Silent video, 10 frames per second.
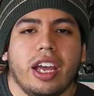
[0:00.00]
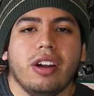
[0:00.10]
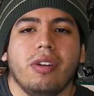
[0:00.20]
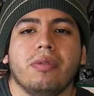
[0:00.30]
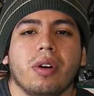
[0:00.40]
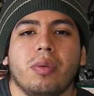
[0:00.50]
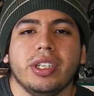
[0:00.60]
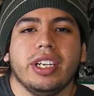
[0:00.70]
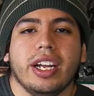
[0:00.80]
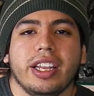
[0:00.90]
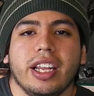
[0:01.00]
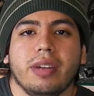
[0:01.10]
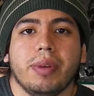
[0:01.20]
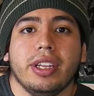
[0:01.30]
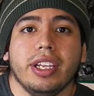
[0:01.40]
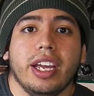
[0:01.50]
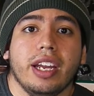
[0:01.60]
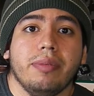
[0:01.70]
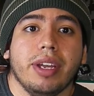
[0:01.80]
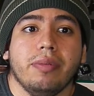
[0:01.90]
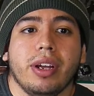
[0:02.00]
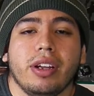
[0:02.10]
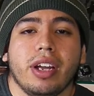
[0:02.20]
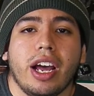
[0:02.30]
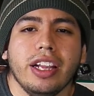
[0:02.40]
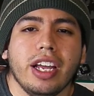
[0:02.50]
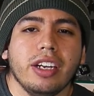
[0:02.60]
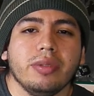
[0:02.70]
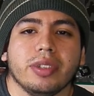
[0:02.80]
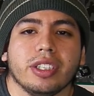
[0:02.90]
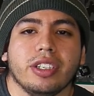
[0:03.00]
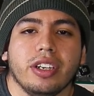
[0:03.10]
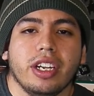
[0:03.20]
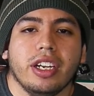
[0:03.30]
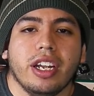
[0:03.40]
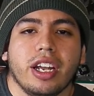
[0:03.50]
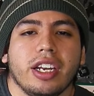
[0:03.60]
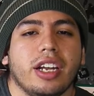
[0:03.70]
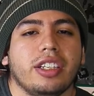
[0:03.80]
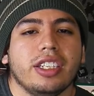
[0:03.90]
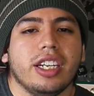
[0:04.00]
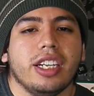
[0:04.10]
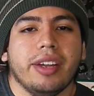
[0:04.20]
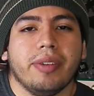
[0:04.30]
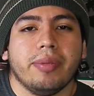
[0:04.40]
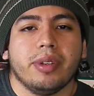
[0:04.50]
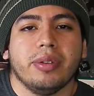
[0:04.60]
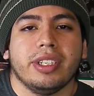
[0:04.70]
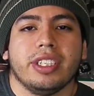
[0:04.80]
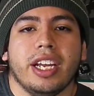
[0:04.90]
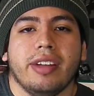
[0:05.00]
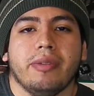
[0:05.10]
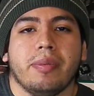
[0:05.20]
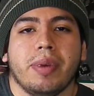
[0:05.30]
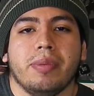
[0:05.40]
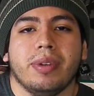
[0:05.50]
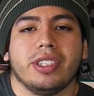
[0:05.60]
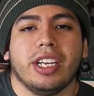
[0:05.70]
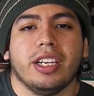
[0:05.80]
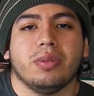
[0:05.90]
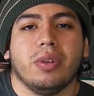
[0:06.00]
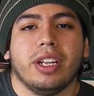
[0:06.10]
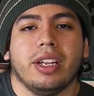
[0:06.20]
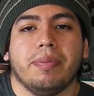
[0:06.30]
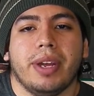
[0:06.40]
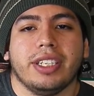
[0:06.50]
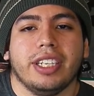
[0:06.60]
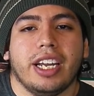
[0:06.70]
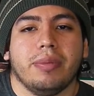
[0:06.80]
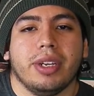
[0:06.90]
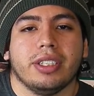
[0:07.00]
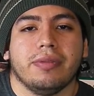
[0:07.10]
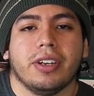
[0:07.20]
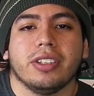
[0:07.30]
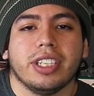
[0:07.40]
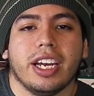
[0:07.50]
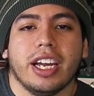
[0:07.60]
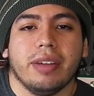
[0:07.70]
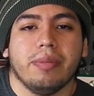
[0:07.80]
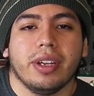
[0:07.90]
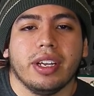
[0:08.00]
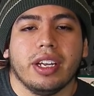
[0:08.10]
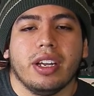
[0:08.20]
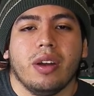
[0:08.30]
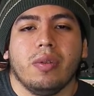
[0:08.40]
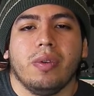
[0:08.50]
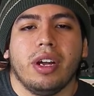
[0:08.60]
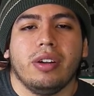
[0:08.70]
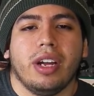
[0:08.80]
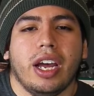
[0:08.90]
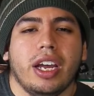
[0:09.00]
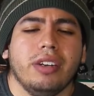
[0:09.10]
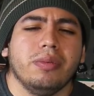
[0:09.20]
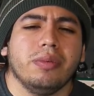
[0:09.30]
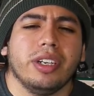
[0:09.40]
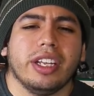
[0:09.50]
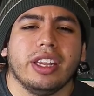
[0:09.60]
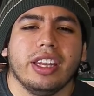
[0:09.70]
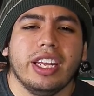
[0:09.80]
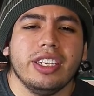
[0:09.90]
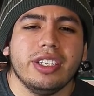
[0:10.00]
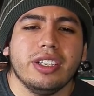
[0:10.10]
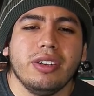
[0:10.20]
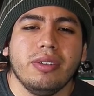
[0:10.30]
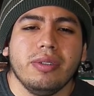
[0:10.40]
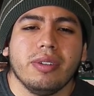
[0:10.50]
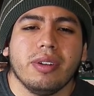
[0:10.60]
And overall, what did I think about the anime? Well, I thought it was good. Now, does it live up to its name where people say it's one of the best animes of all time? Well, I don't really think so.